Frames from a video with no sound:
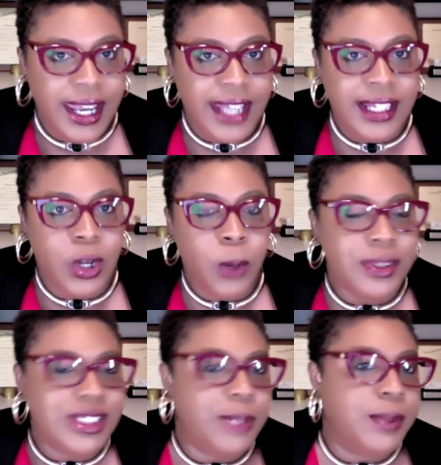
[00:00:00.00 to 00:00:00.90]
And it
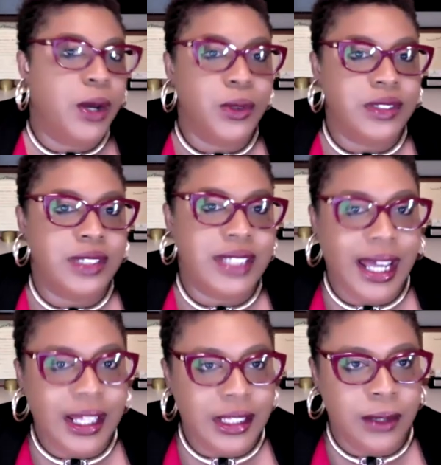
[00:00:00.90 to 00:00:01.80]
opens up a whole nother
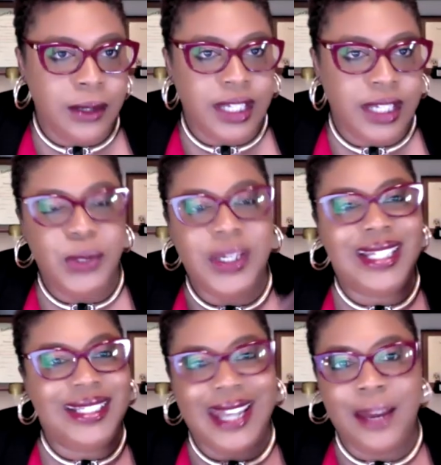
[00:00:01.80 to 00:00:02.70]
dialogue and you
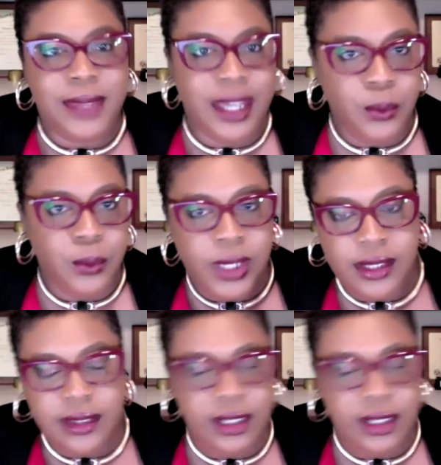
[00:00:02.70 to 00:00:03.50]
can adapt it with